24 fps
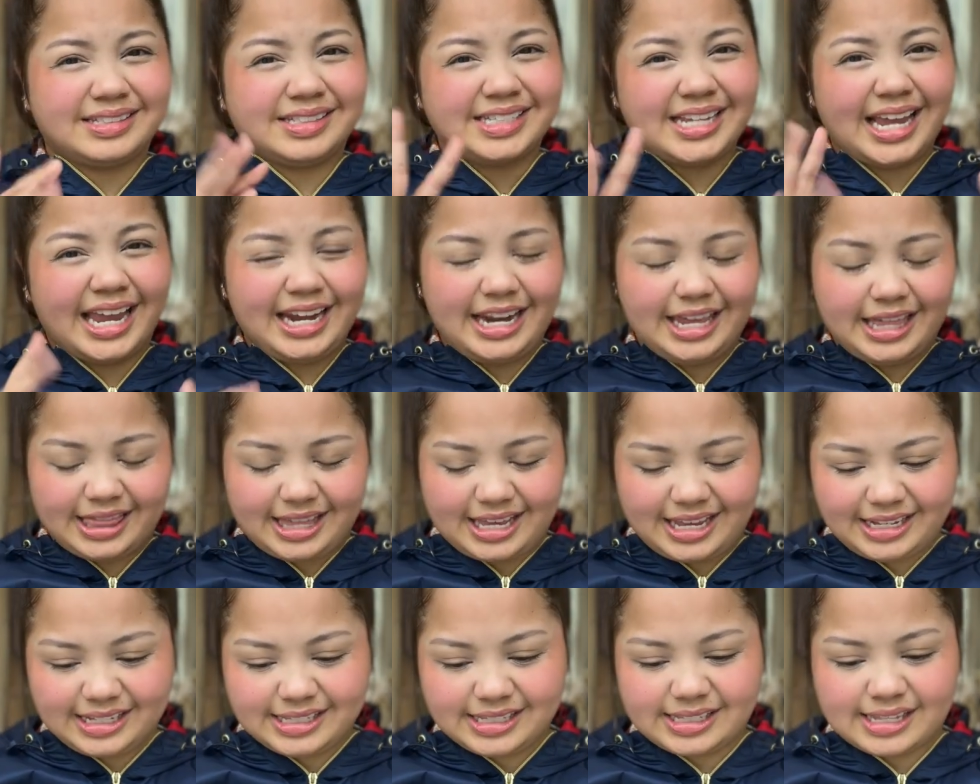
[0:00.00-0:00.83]
tiny
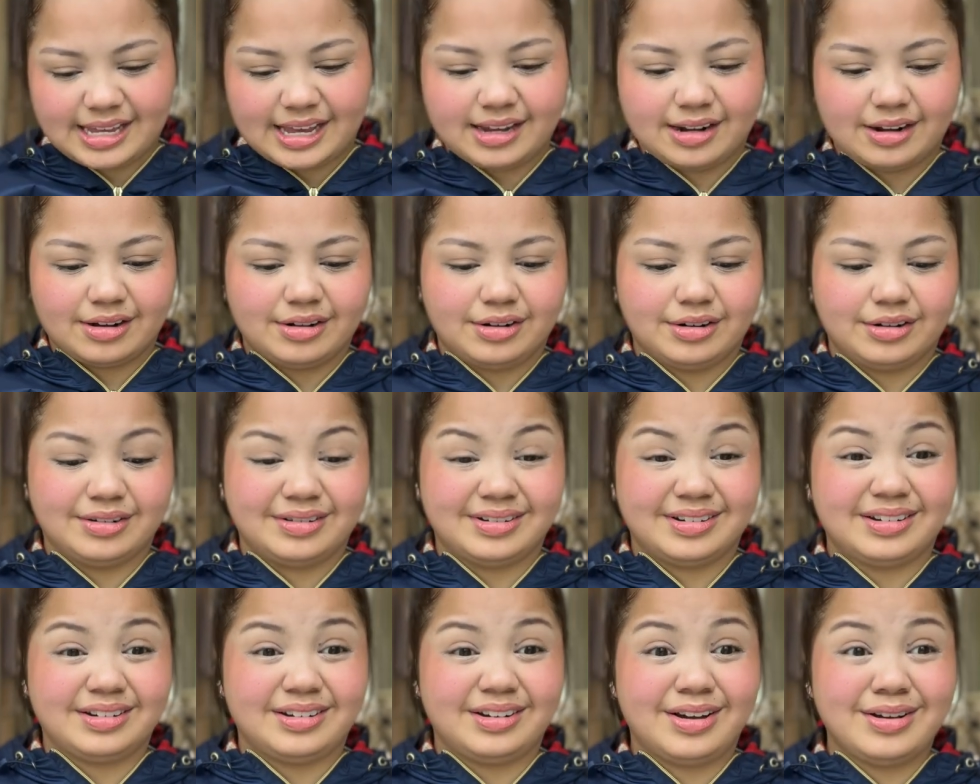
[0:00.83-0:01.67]
things that are
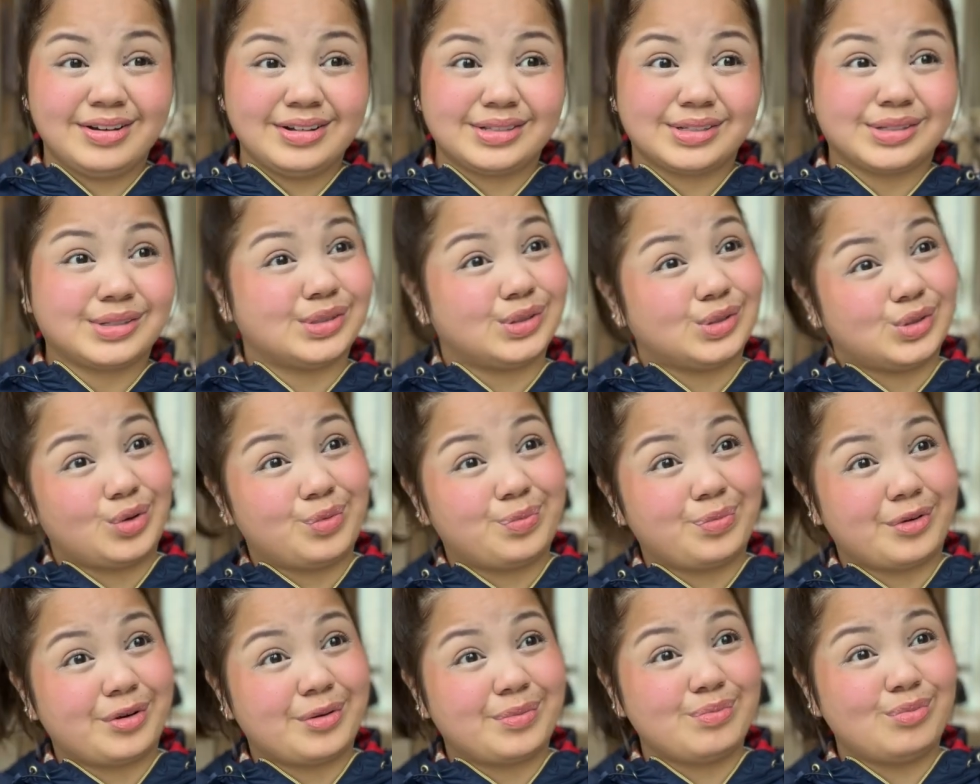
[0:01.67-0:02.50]
not
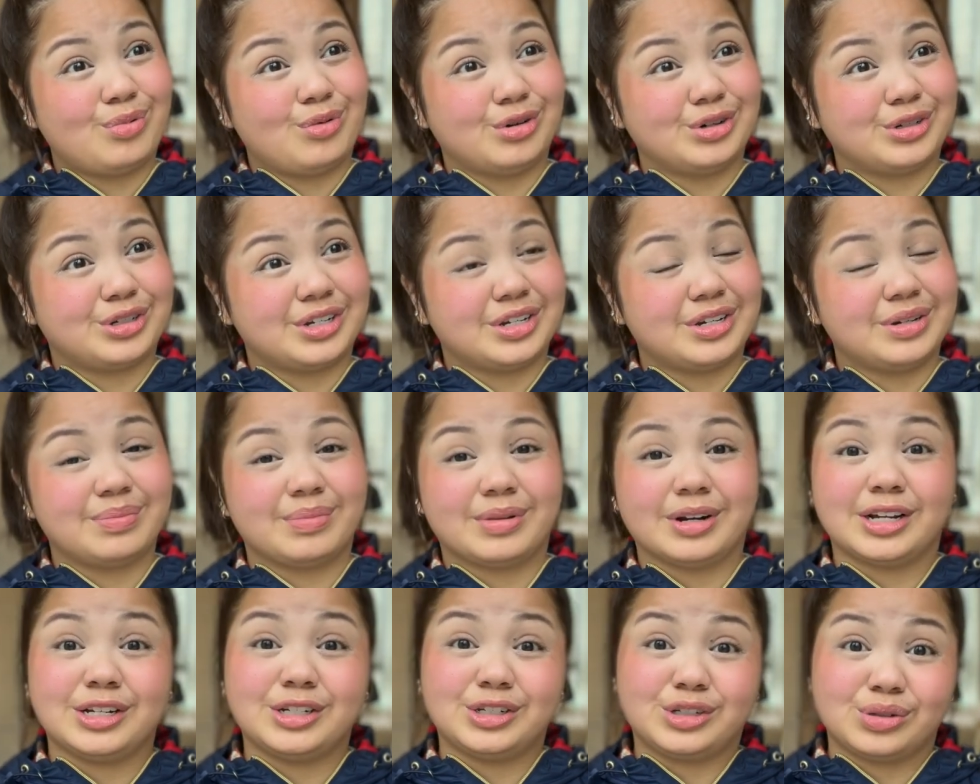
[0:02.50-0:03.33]
super important,
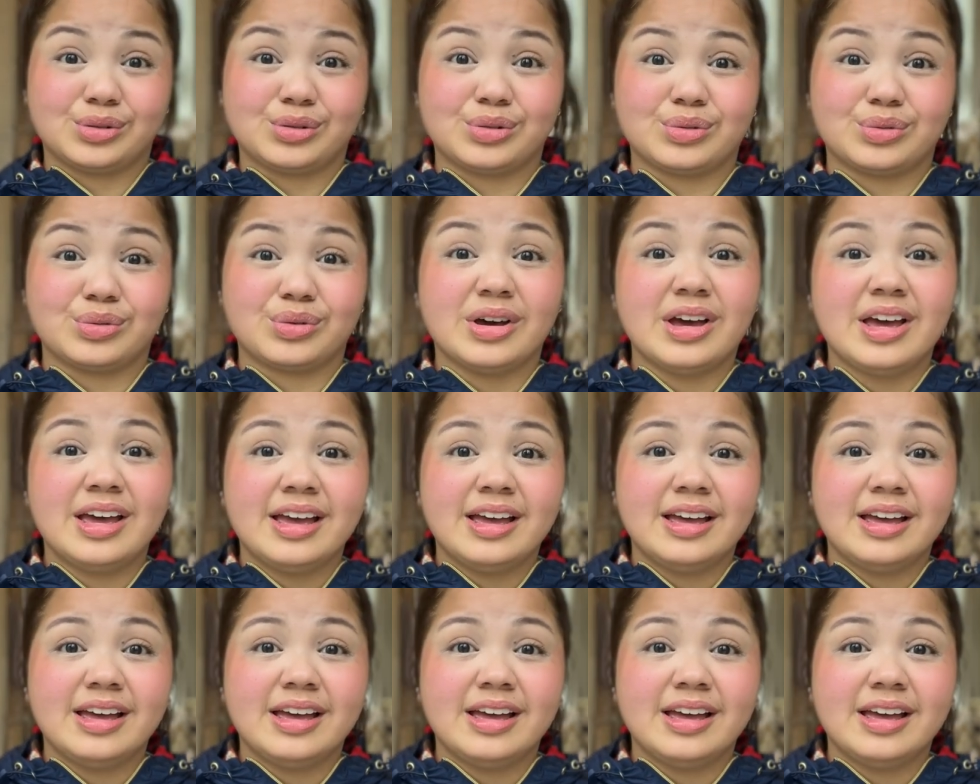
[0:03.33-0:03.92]
but I do